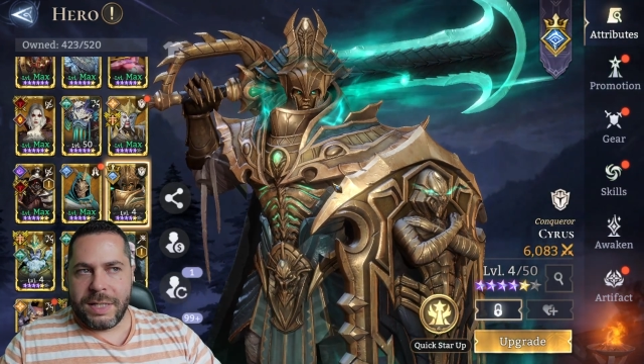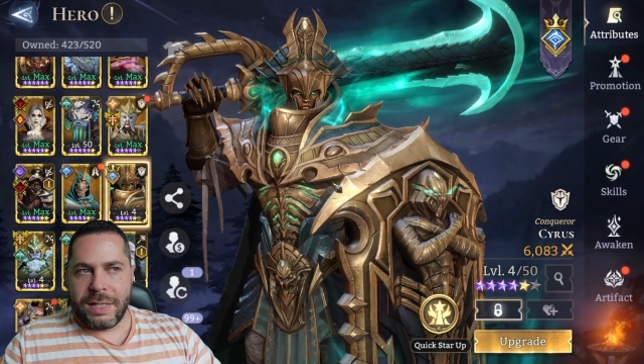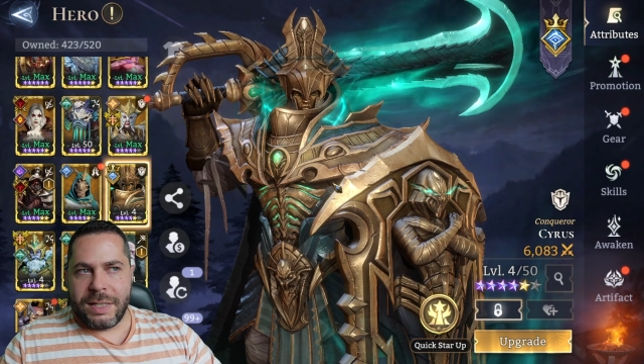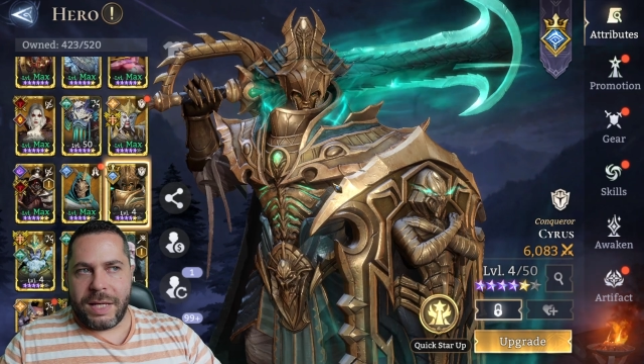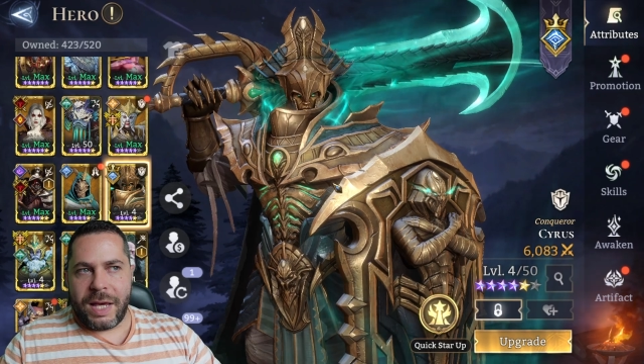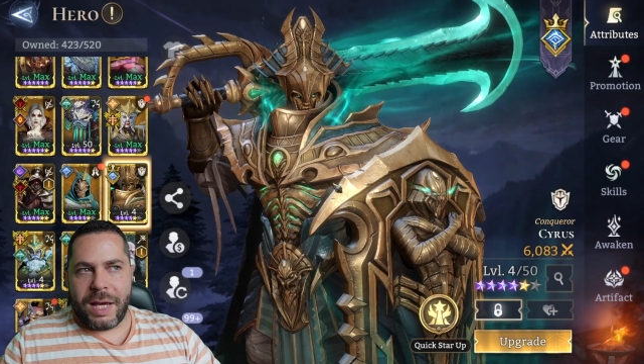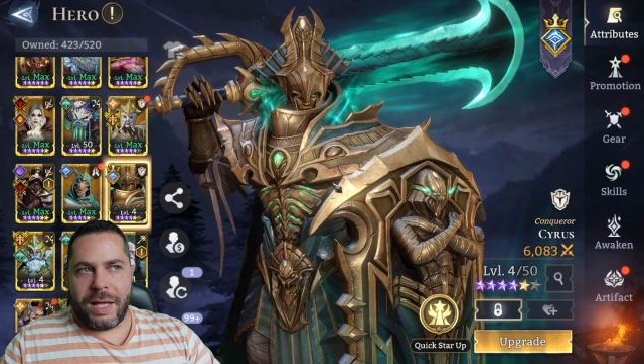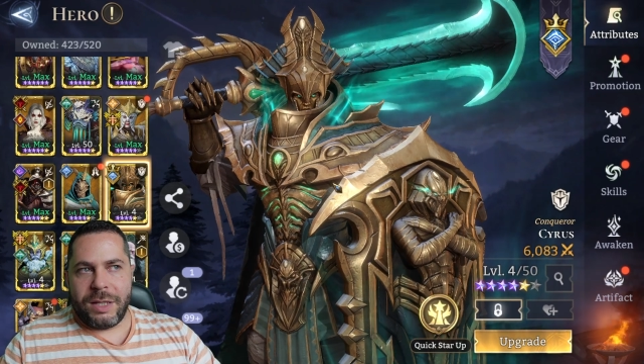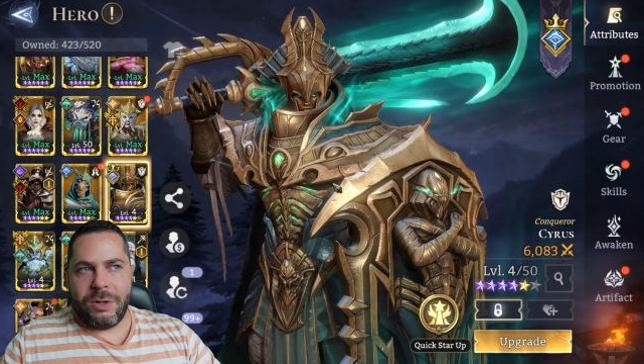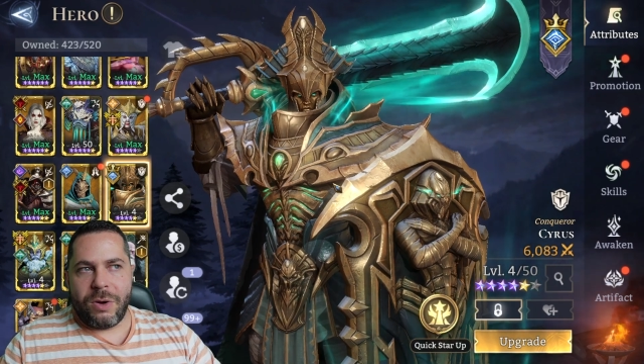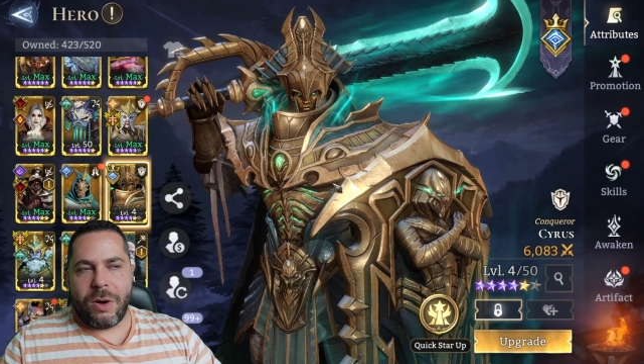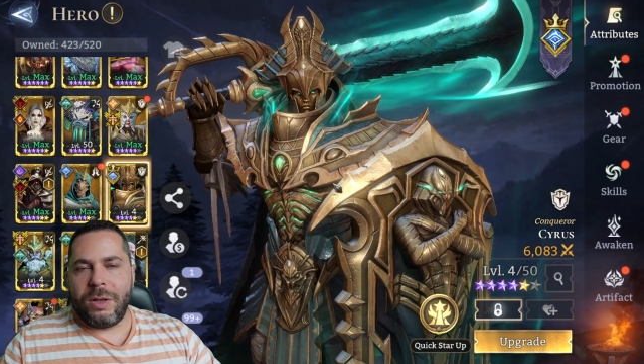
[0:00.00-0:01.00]
and
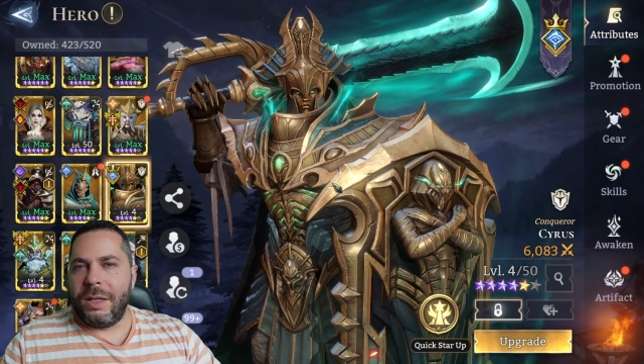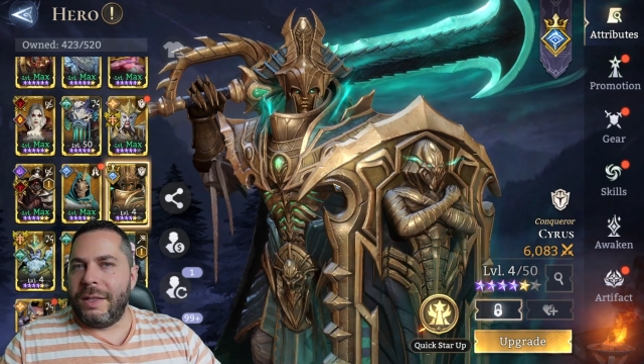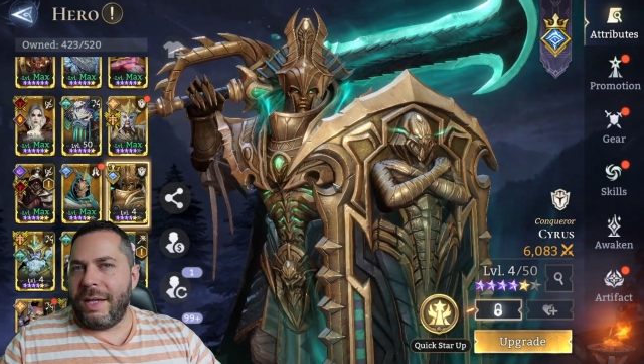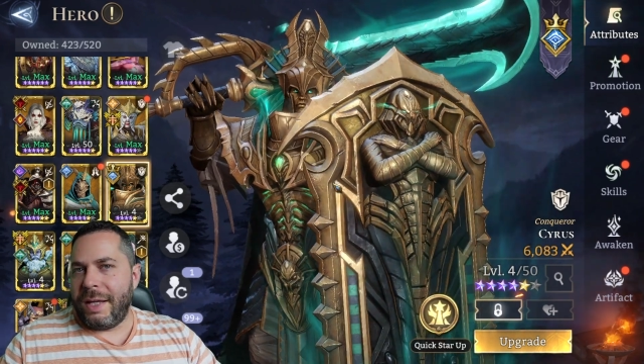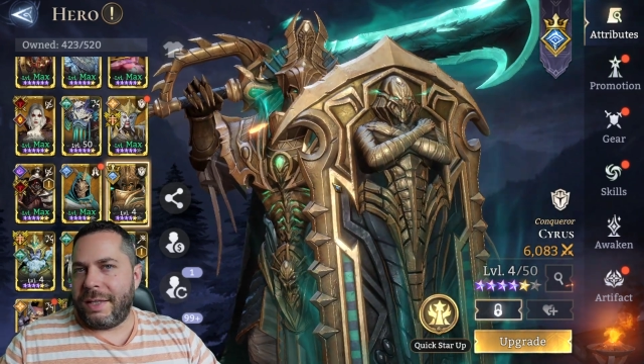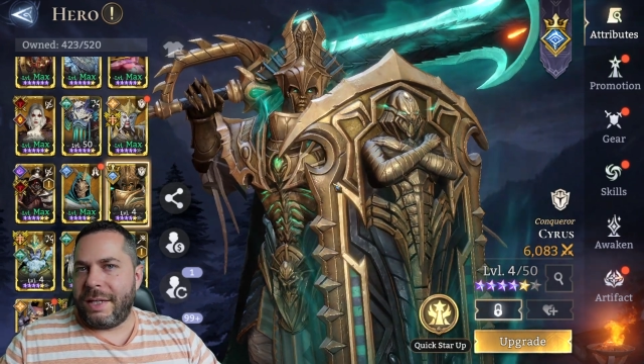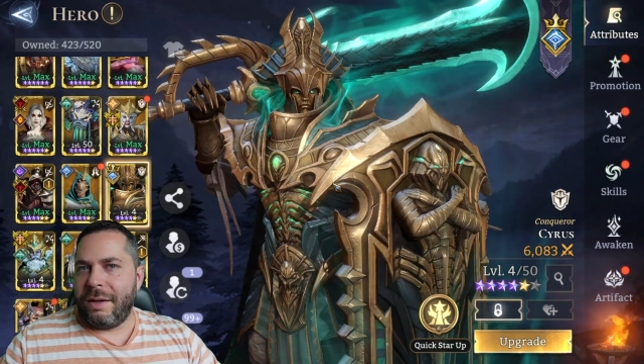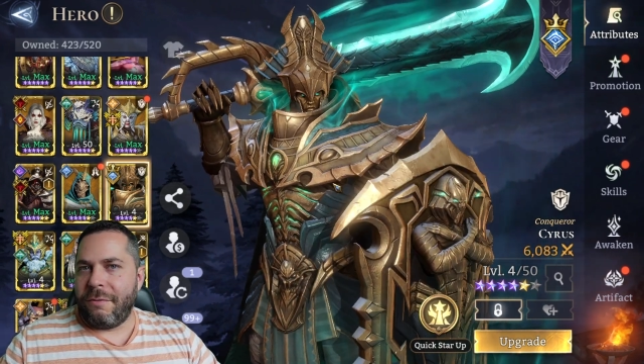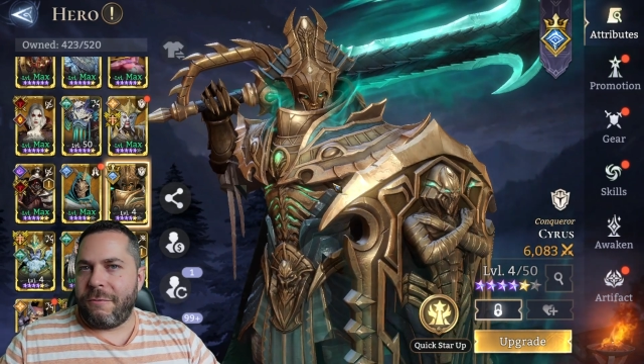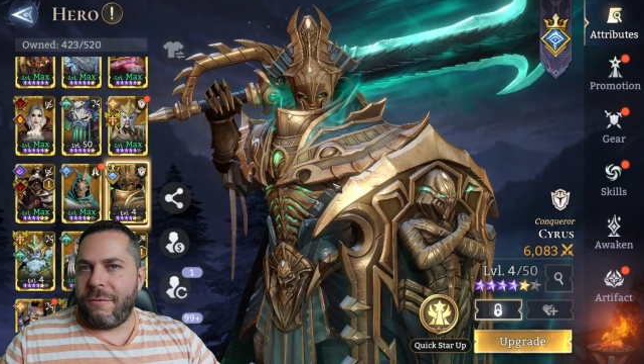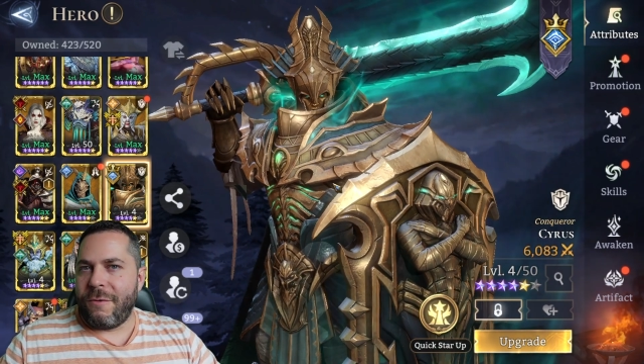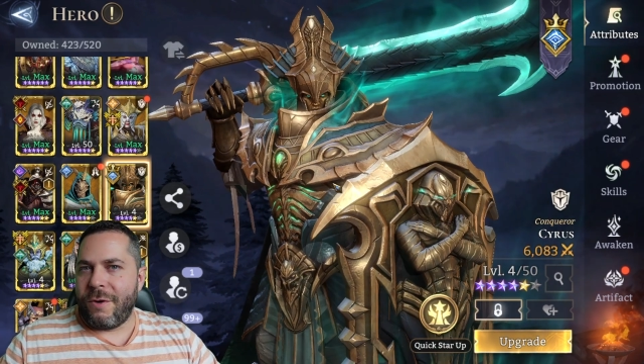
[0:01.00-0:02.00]
you only need him
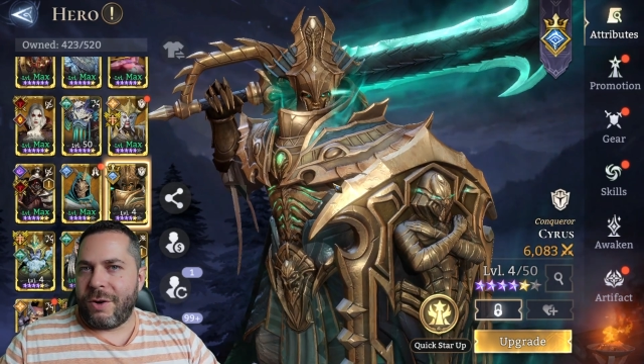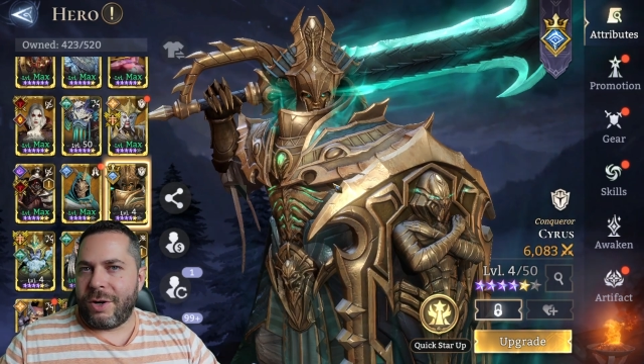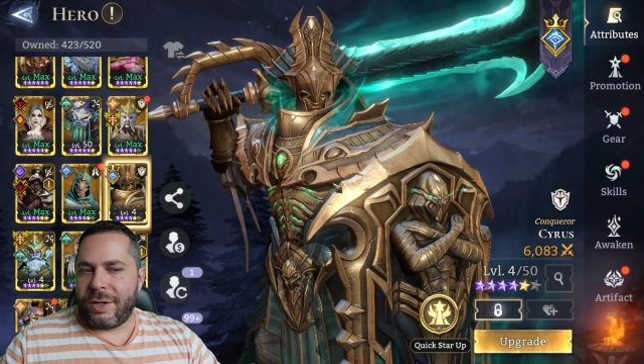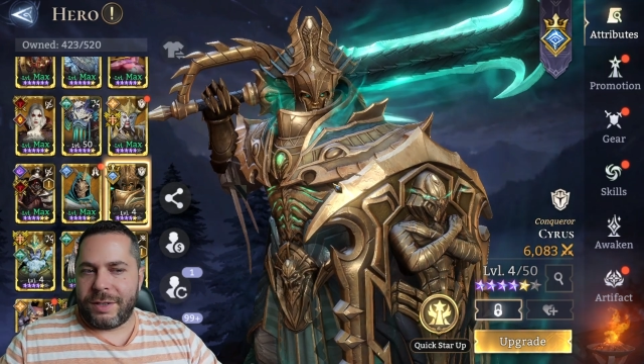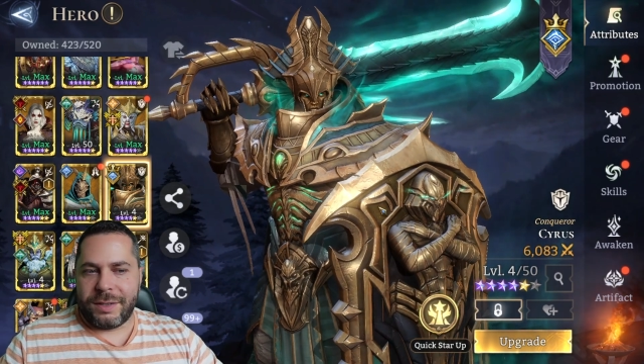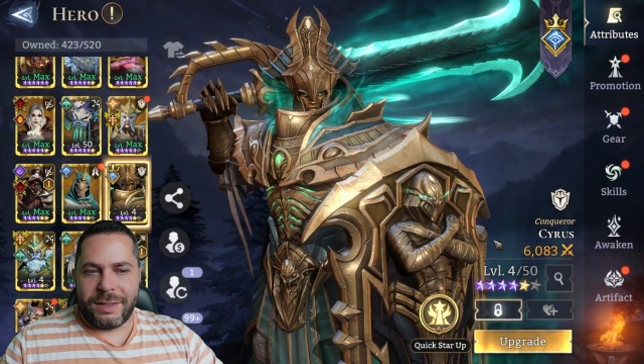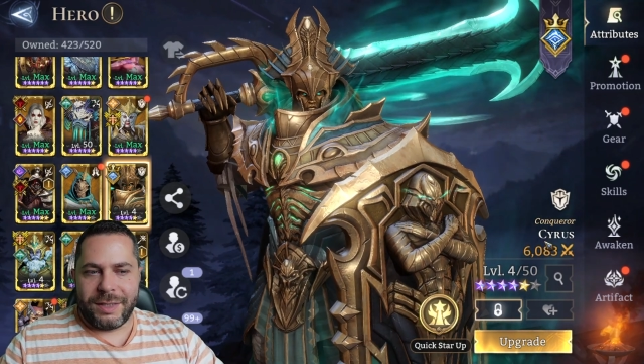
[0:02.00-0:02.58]
for